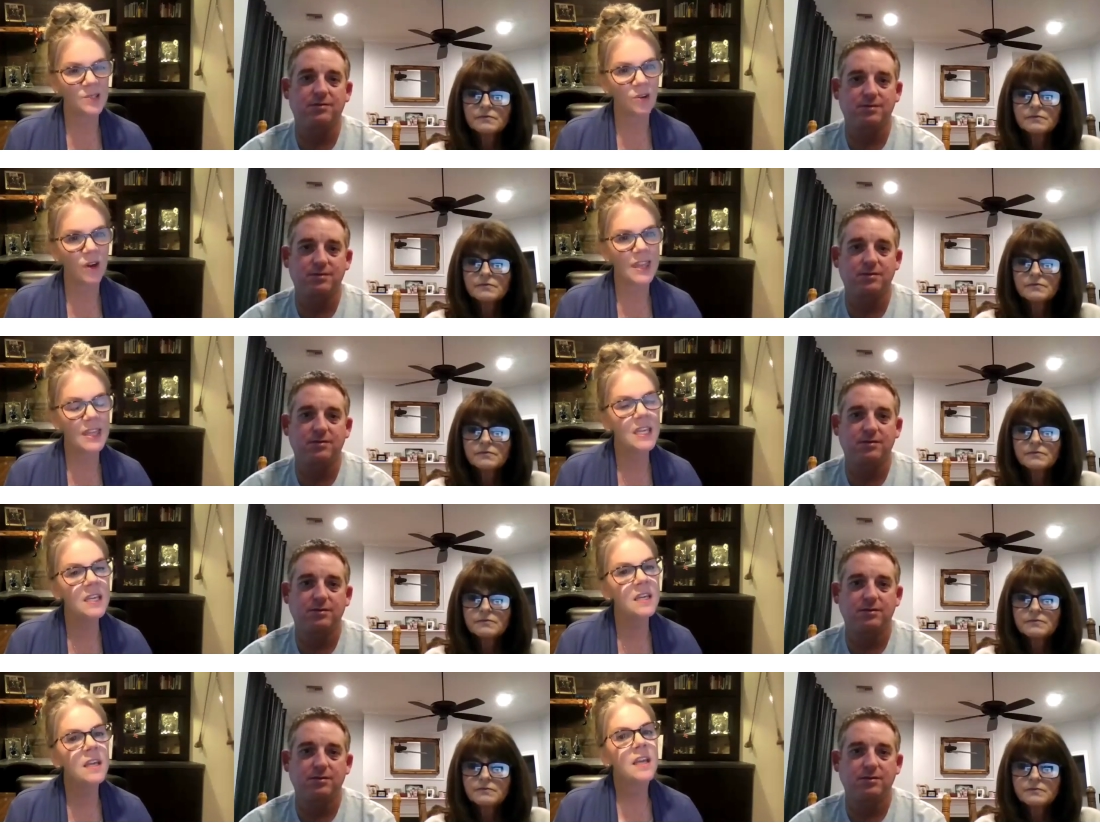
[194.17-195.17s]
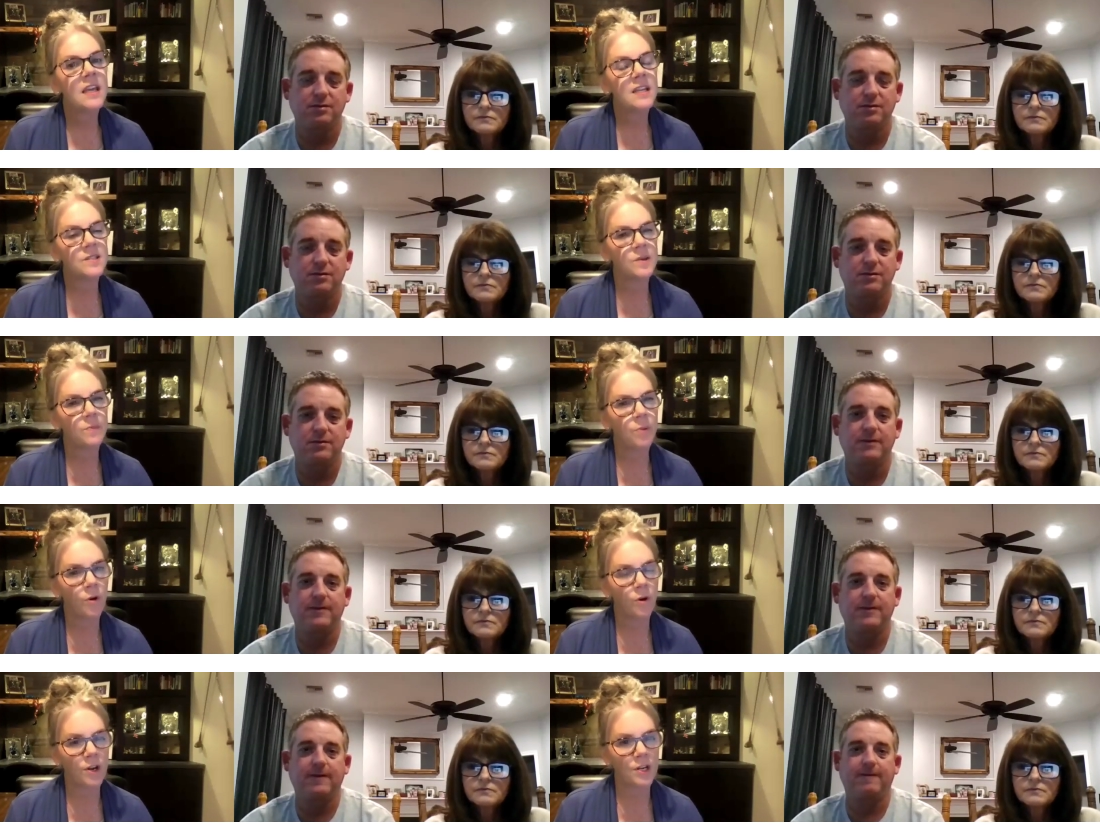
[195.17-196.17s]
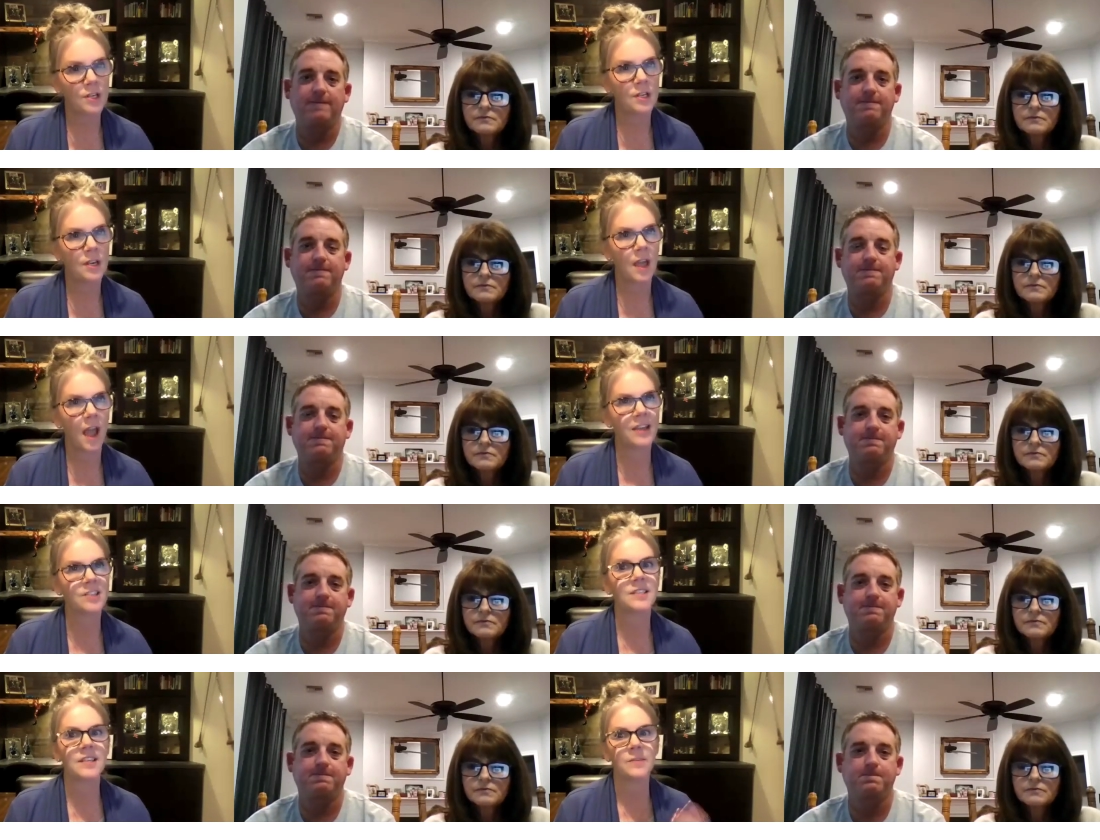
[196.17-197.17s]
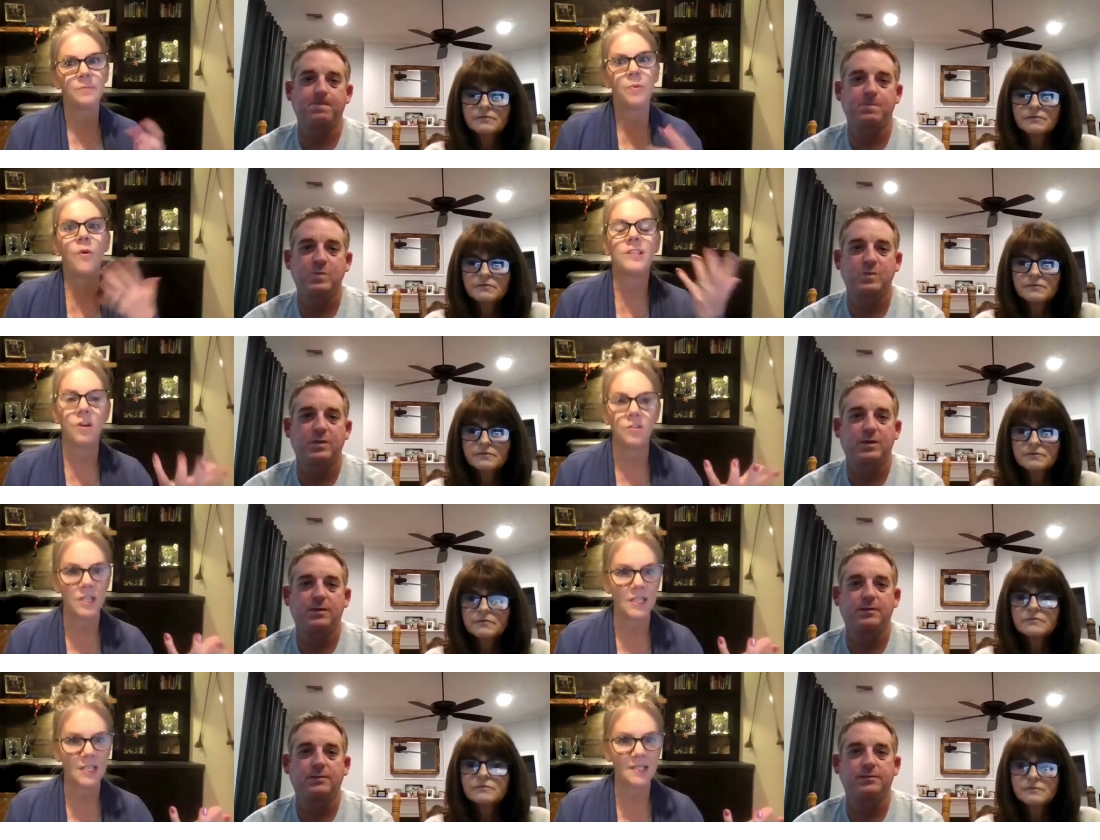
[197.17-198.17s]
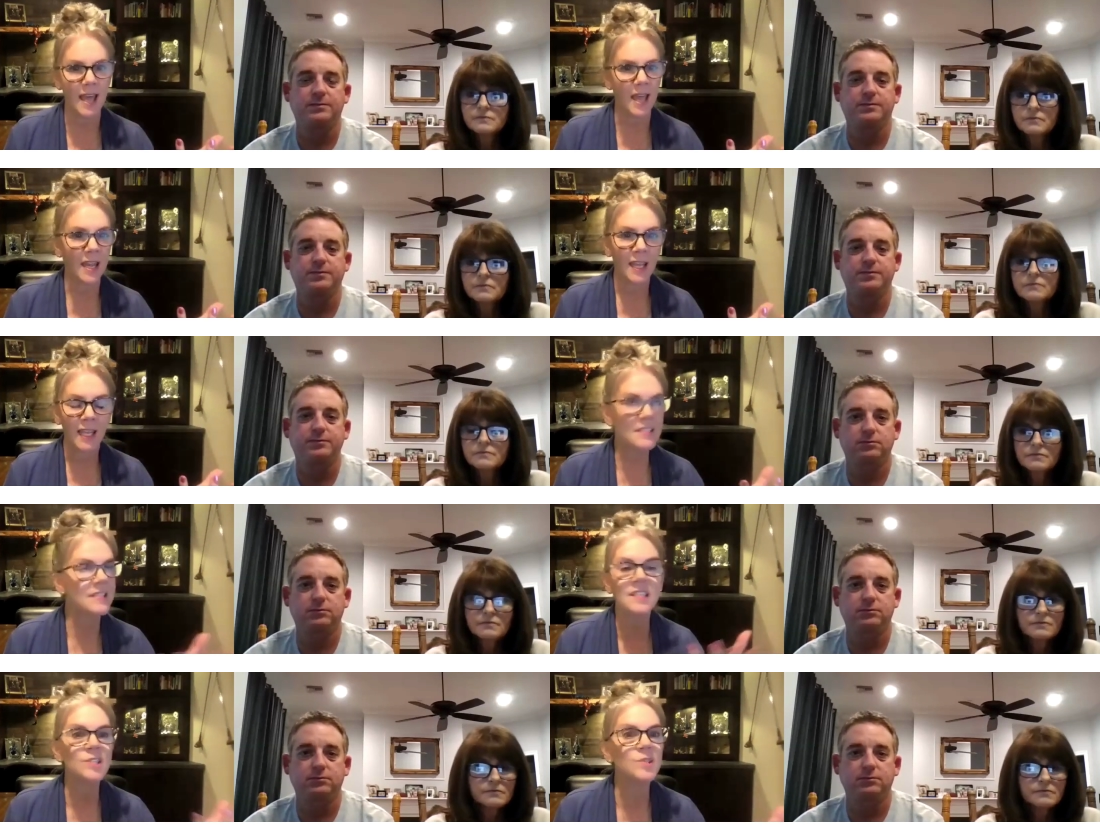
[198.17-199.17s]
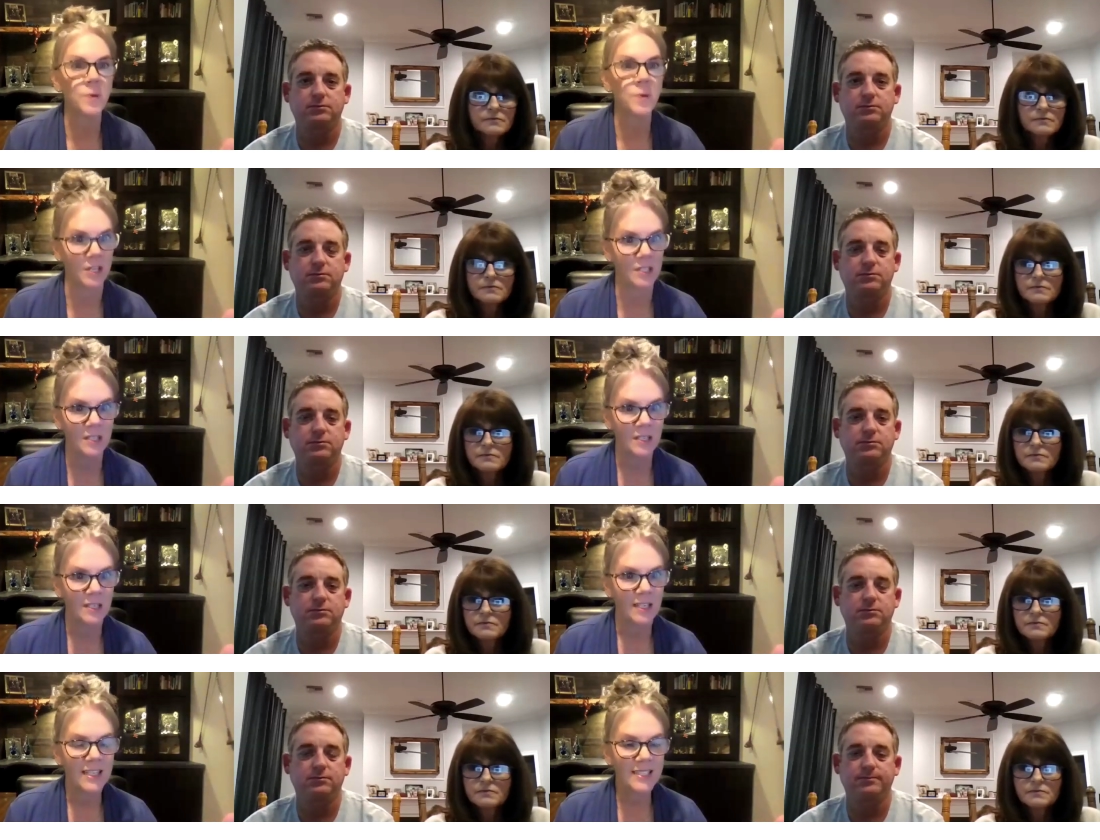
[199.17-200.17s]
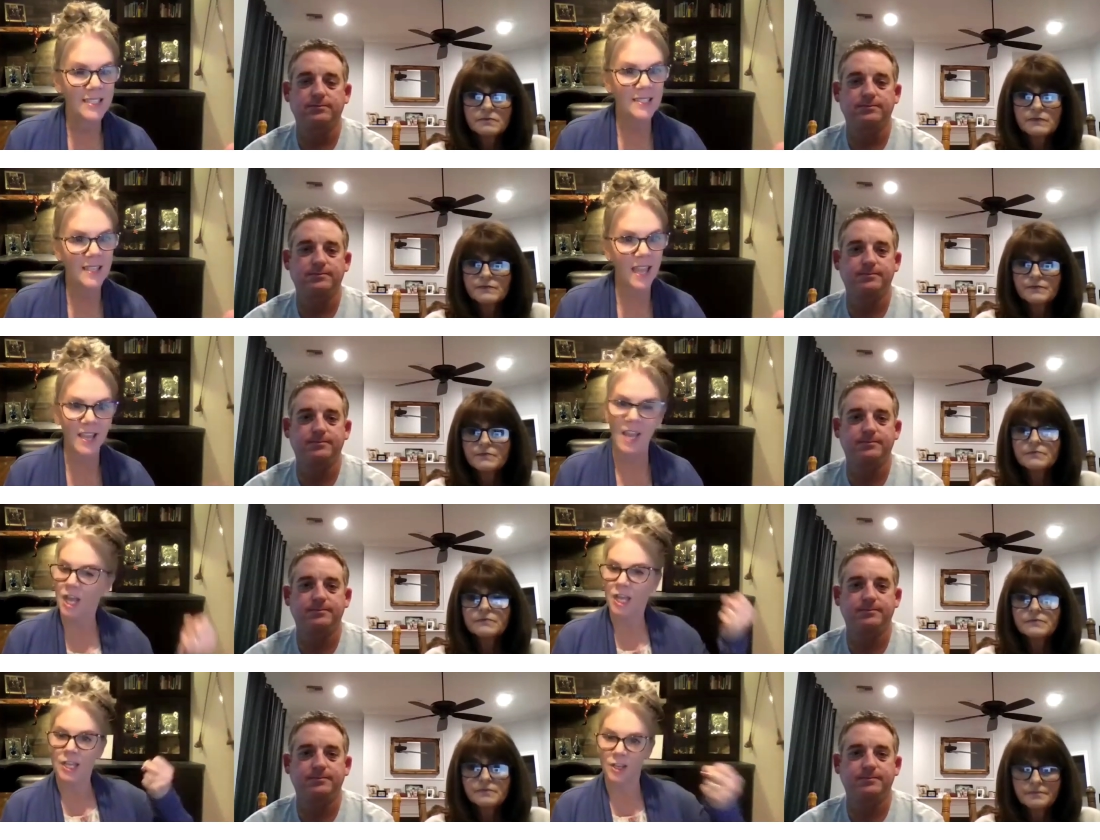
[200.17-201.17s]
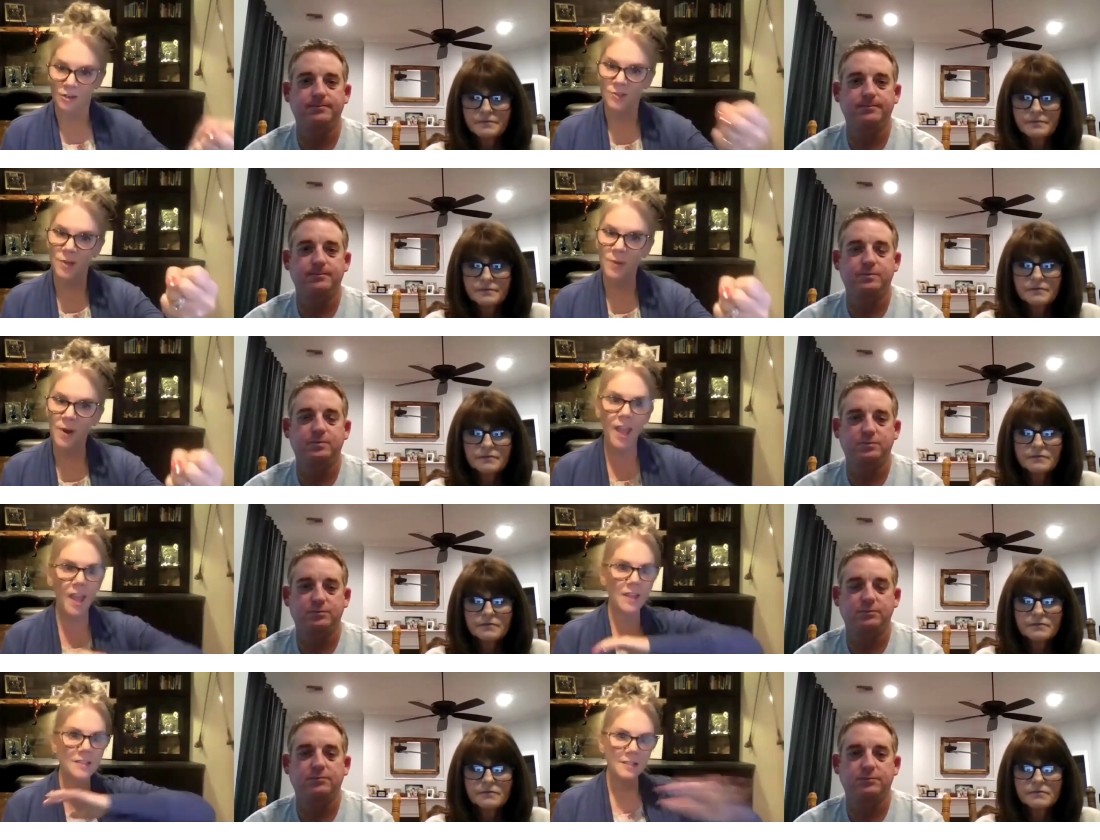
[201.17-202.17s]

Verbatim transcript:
Speaker 1: so I think it's important. I just like to point out in these that mm-hmm. this isn't a sprint. This mm-hmm. isn't like a here's your brand,